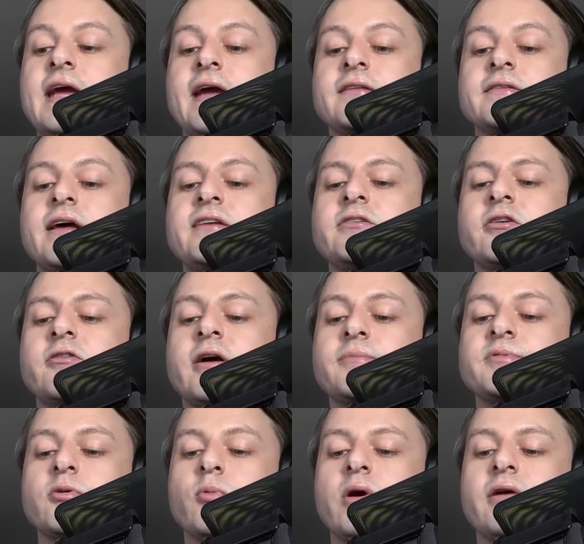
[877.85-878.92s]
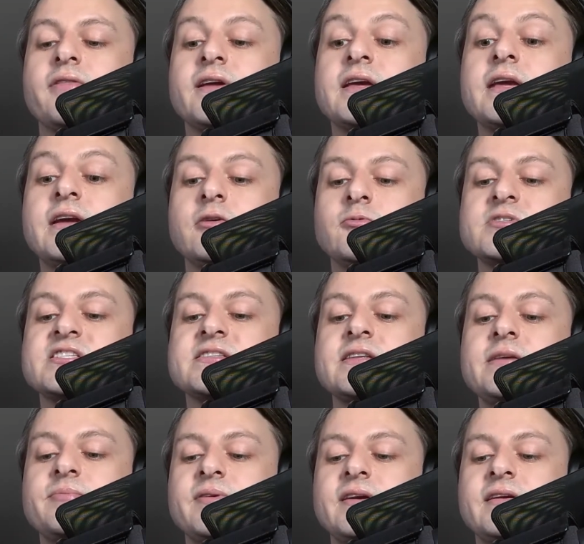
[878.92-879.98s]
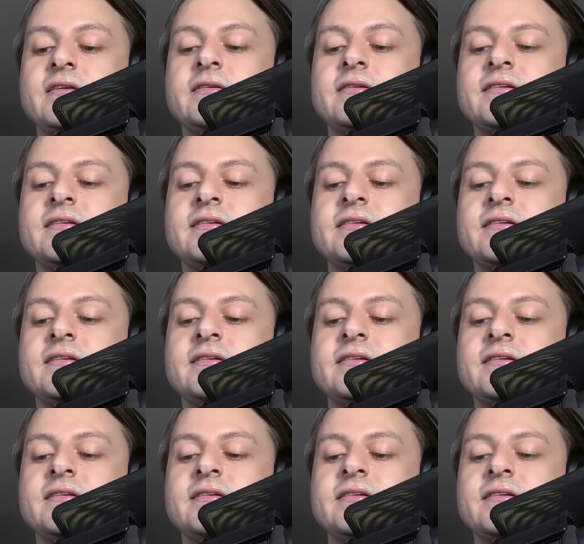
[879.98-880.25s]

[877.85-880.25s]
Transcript: and led her up to where the king was sleeping.